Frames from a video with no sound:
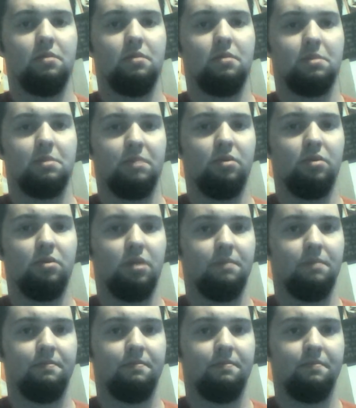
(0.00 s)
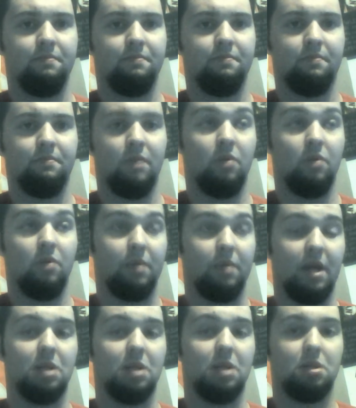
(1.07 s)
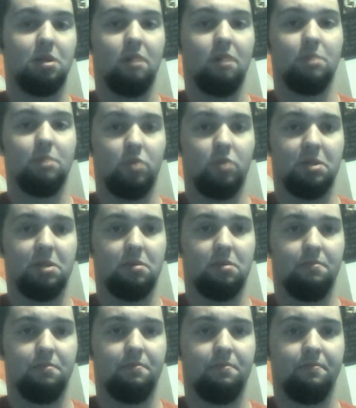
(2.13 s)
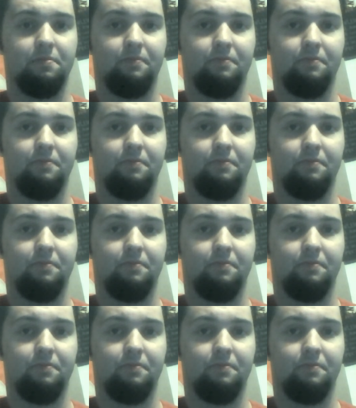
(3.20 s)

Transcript: comes beauty, and with age comes wisdom.